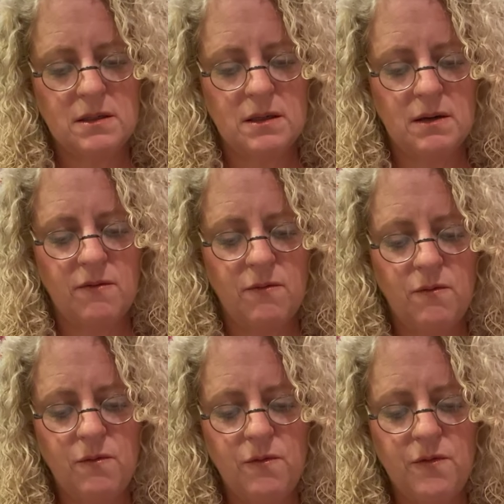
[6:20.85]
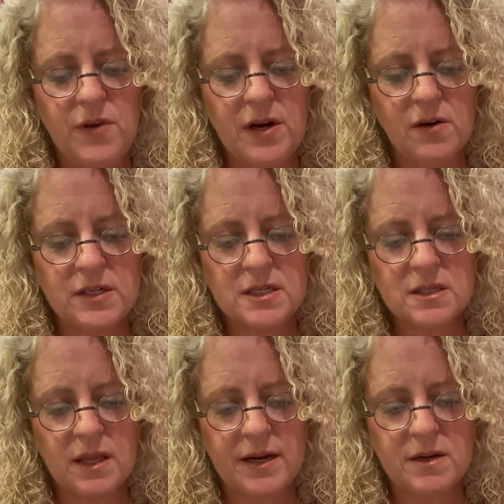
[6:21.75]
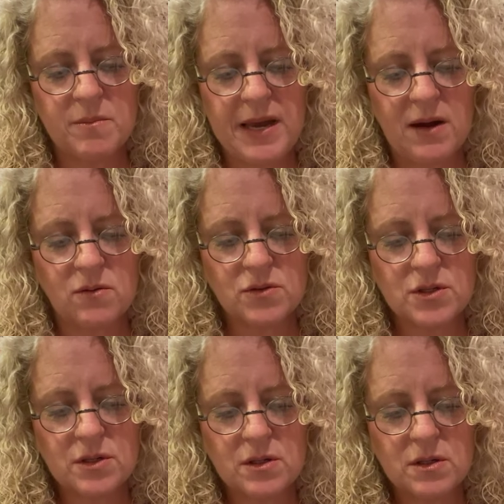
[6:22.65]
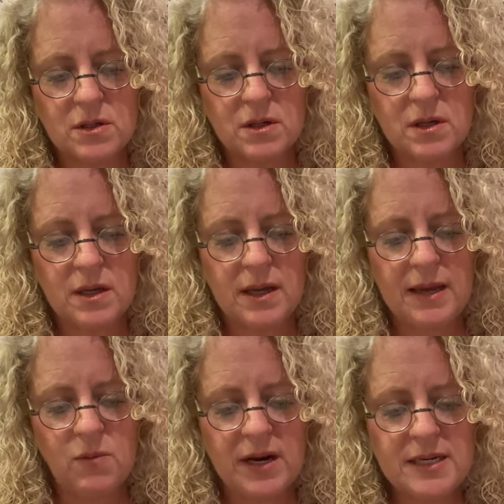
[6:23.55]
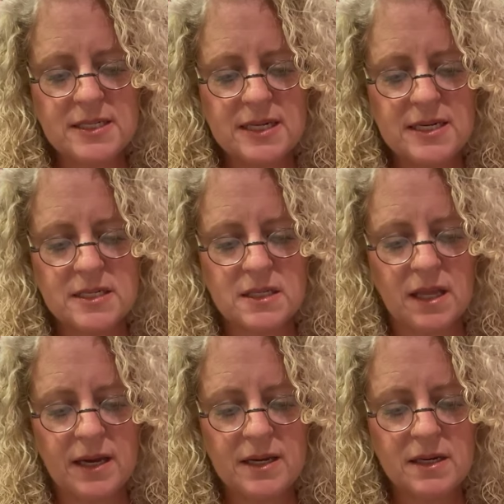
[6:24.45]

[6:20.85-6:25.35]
a very slight amount. And when I say slight,